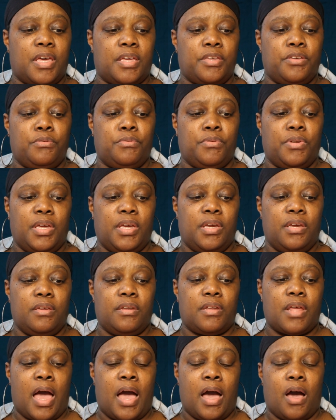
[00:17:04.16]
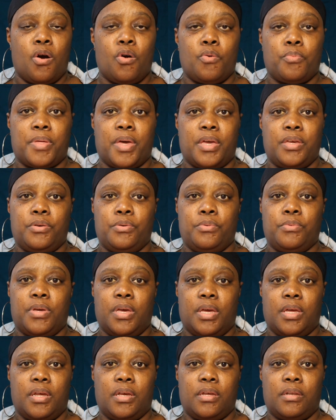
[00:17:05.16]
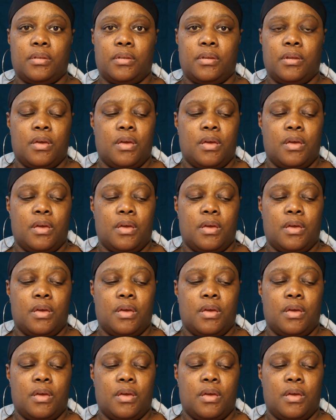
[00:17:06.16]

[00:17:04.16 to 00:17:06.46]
that you need, I hope that you get it.